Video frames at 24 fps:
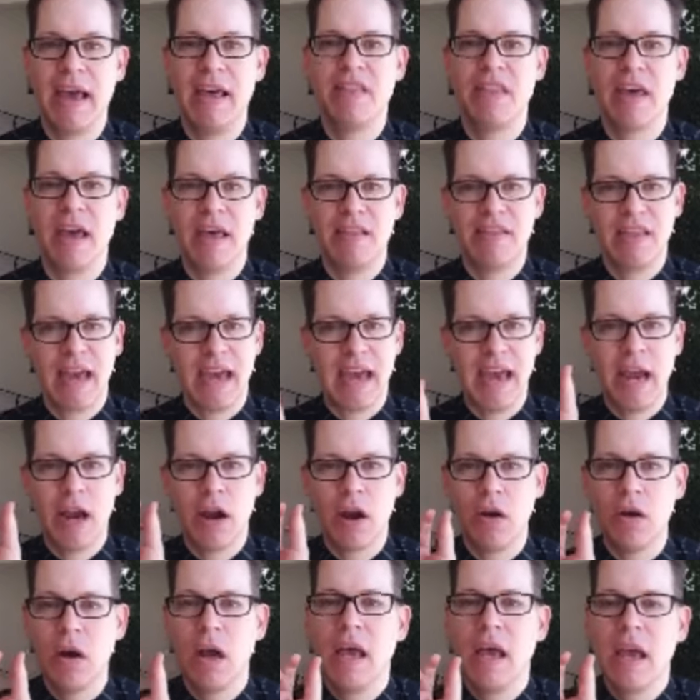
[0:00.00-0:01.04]
the, the,
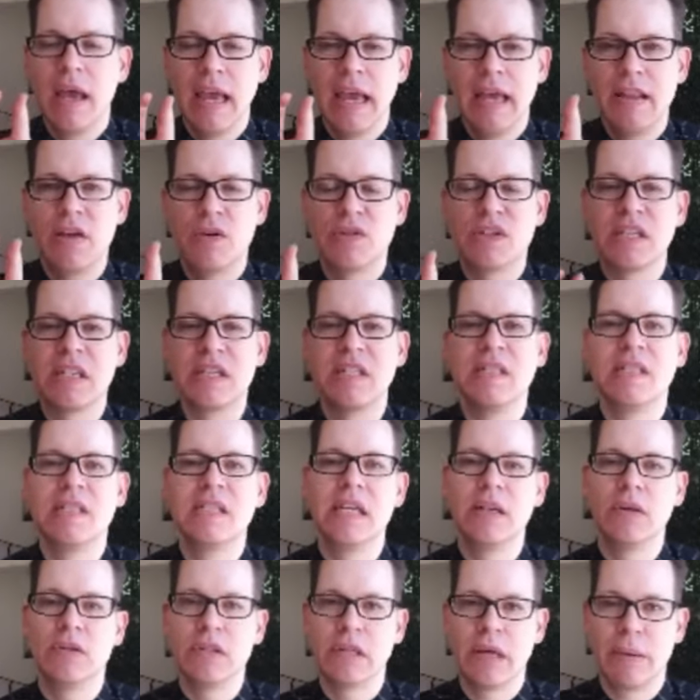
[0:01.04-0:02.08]
hair in those
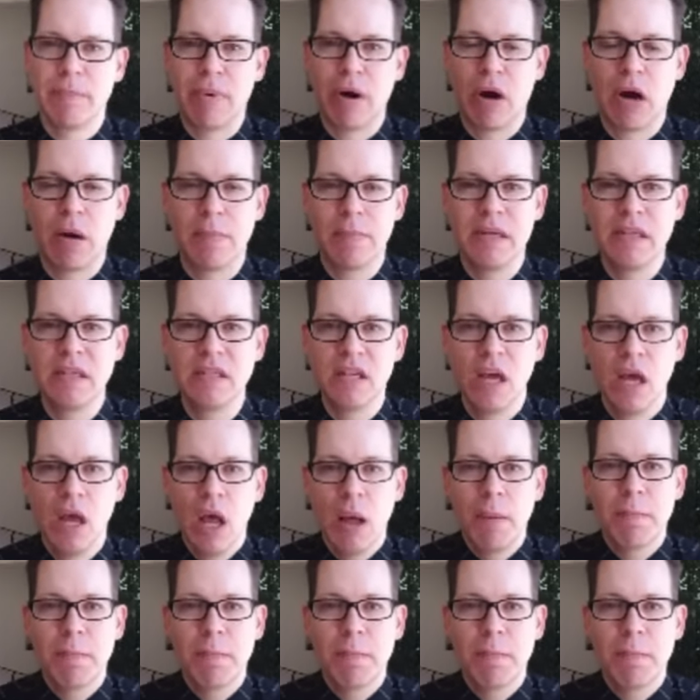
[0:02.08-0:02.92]
concealed compartments.